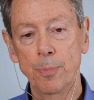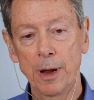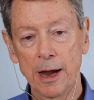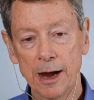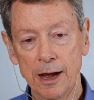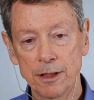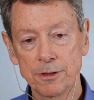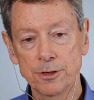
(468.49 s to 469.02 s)

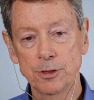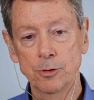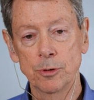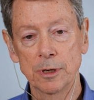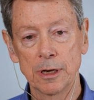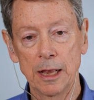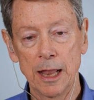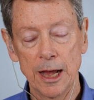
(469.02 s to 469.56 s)
path to
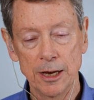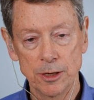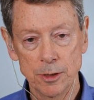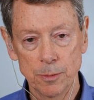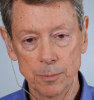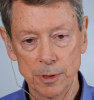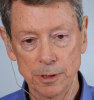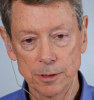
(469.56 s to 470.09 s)

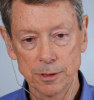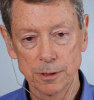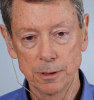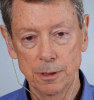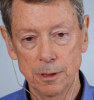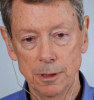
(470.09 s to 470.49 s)
enlightenment?